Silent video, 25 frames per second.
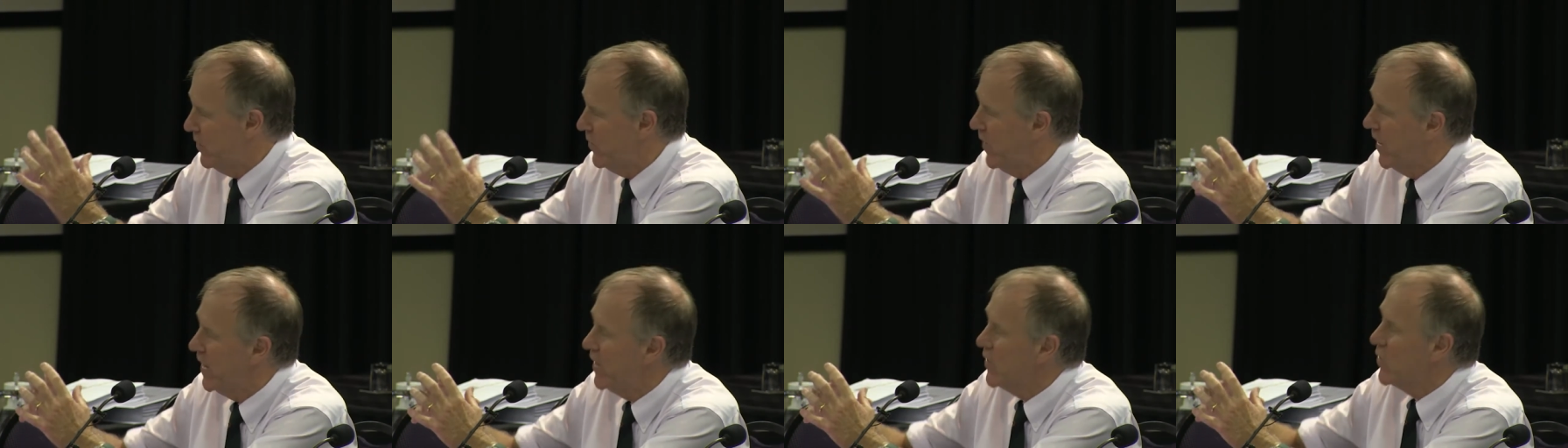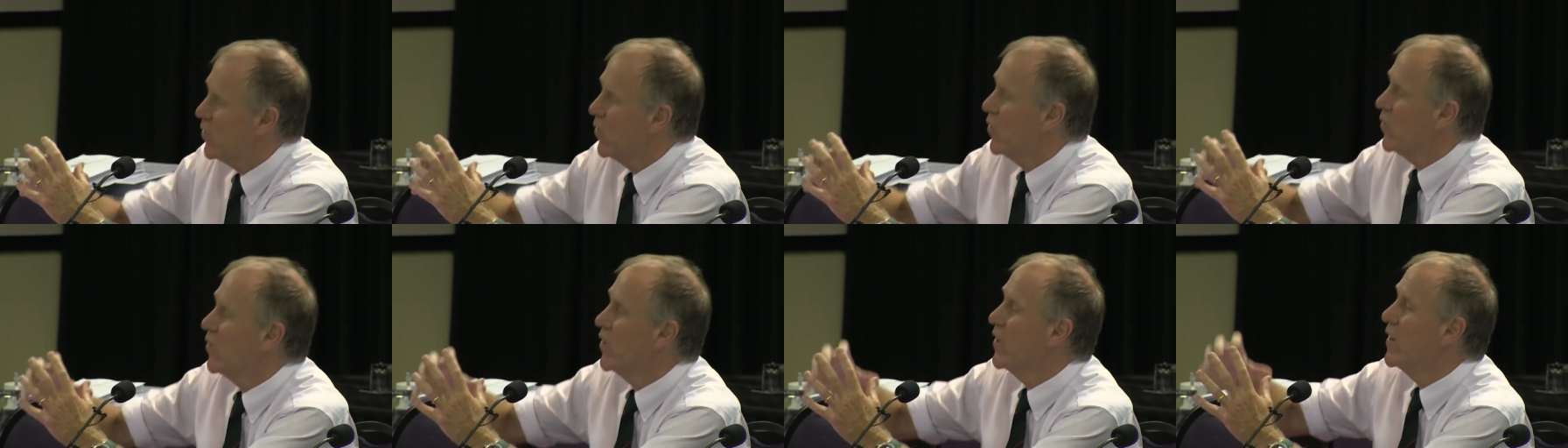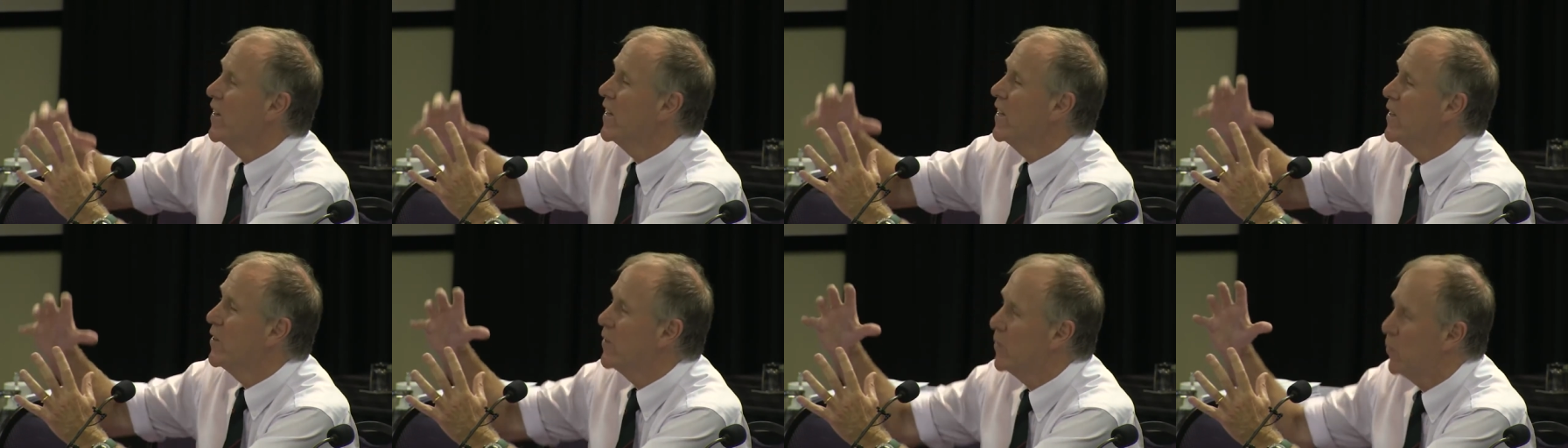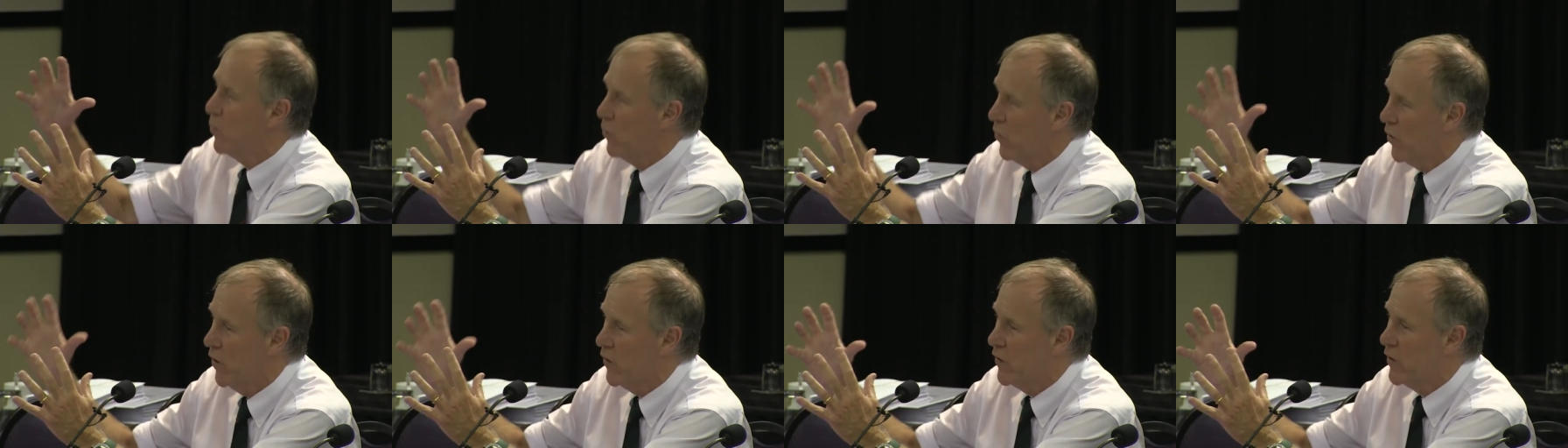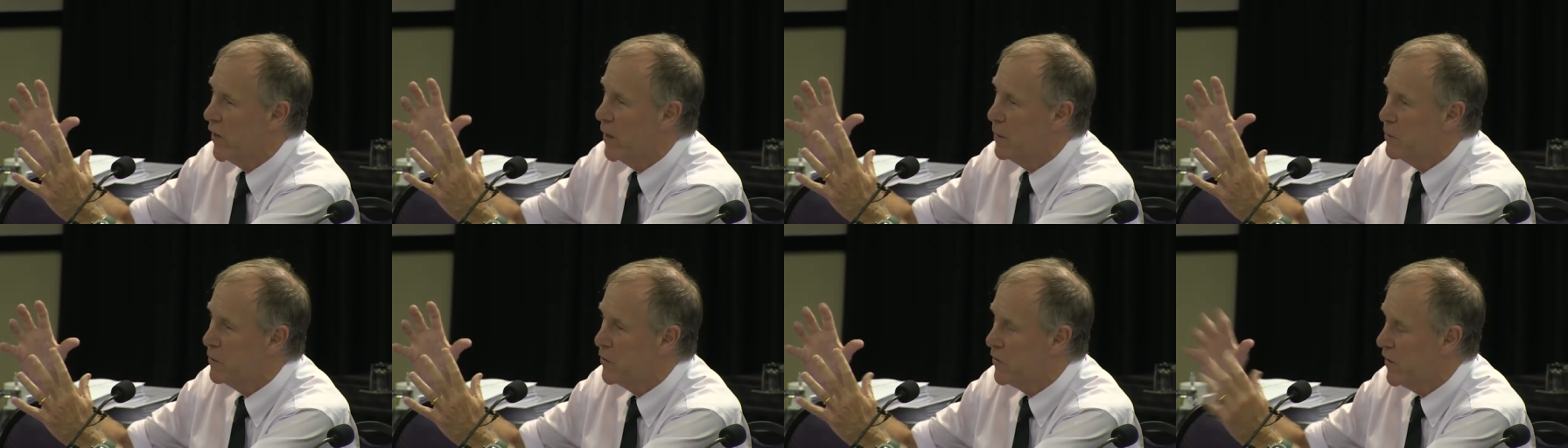but it also needs the
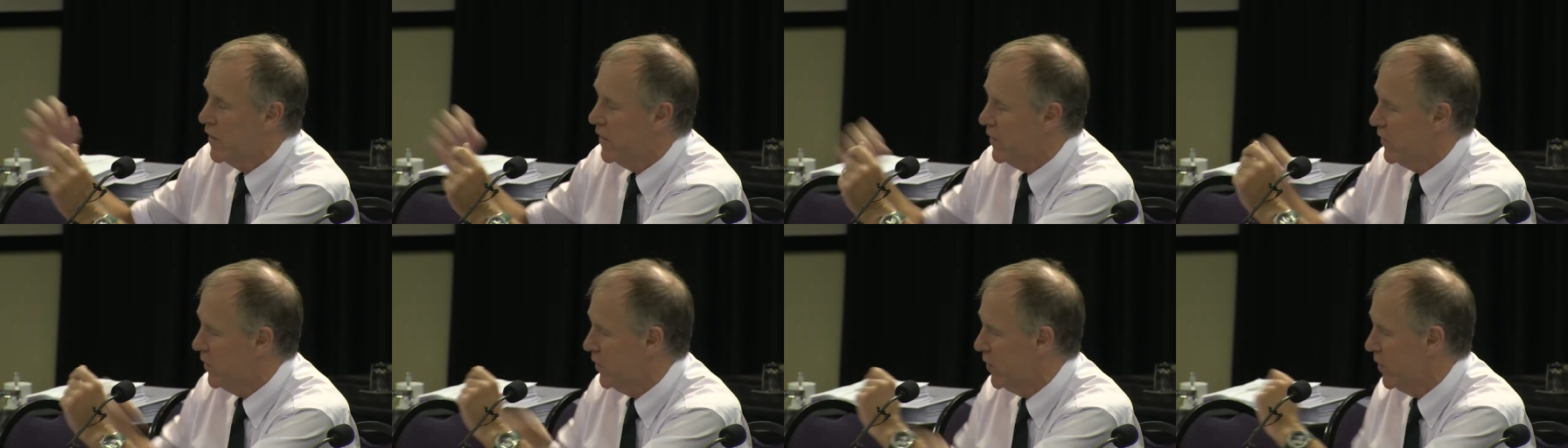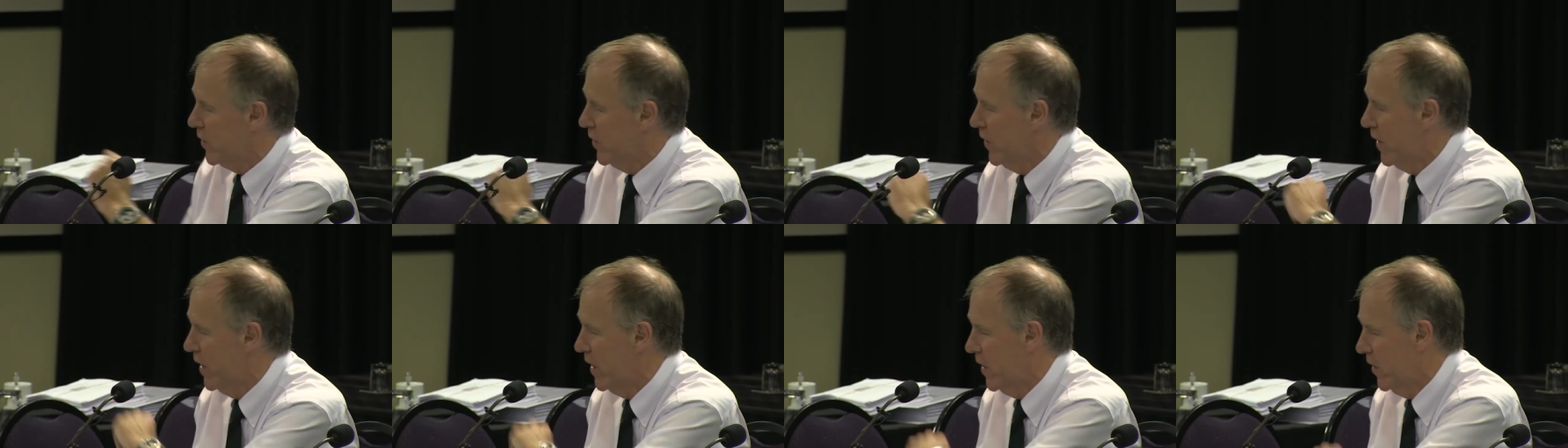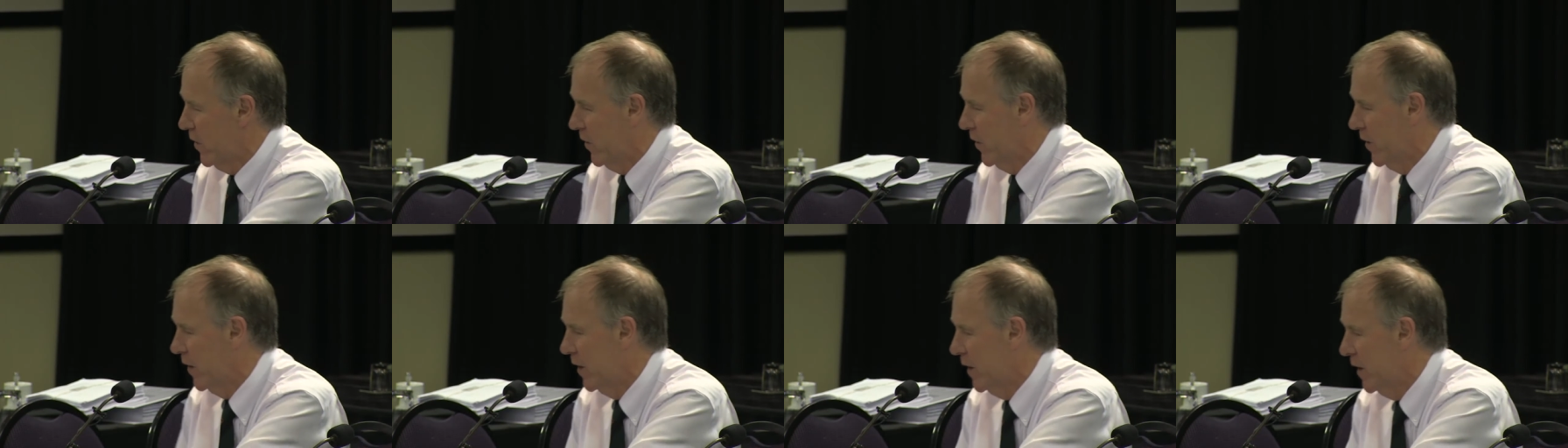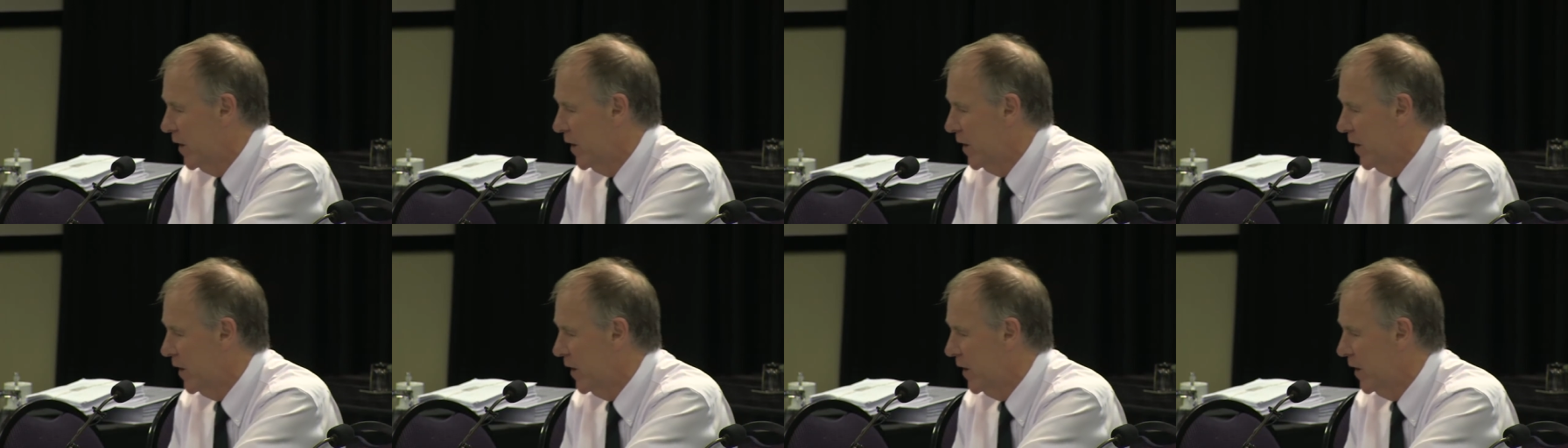substrates to grow.